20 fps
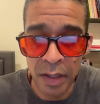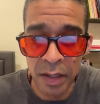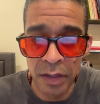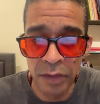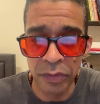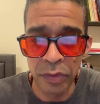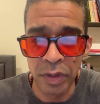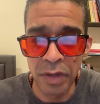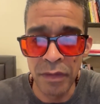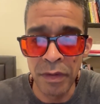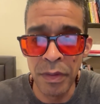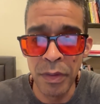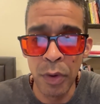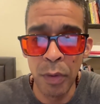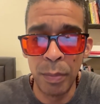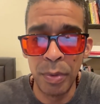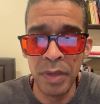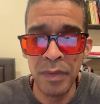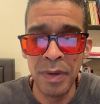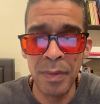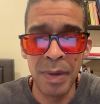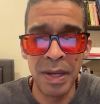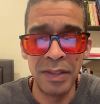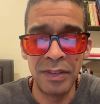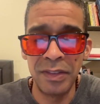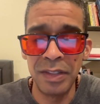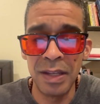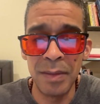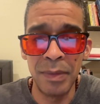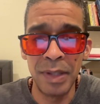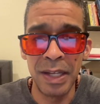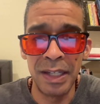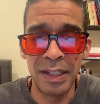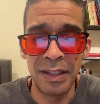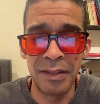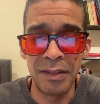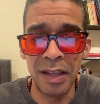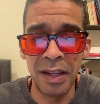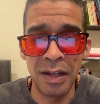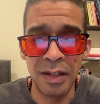So even though breathing might seem like
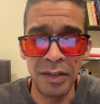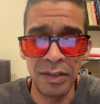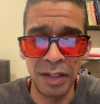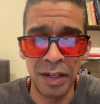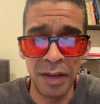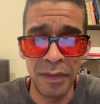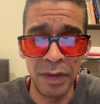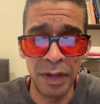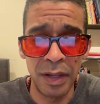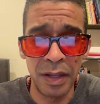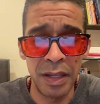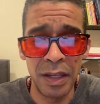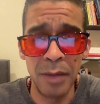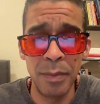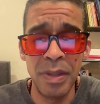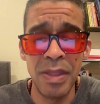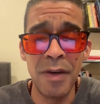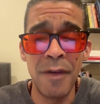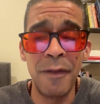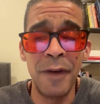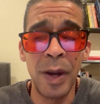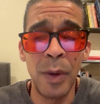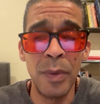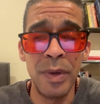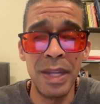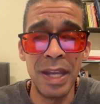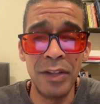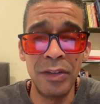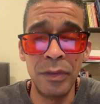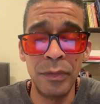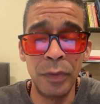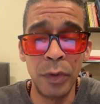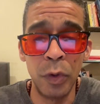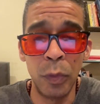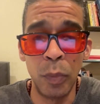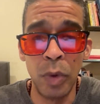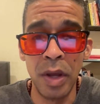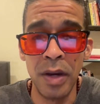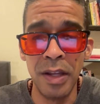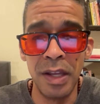it's insignificant, it could be the foundation for your
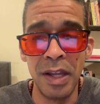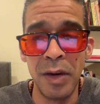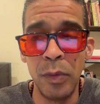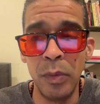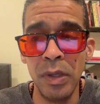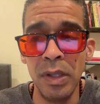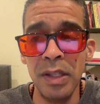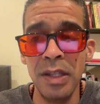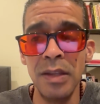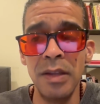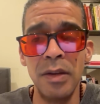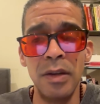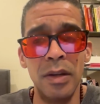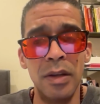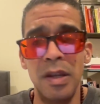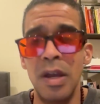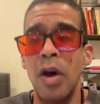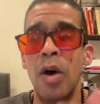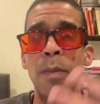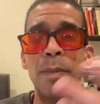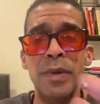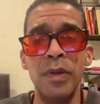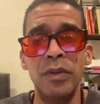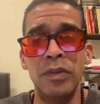run and really help you.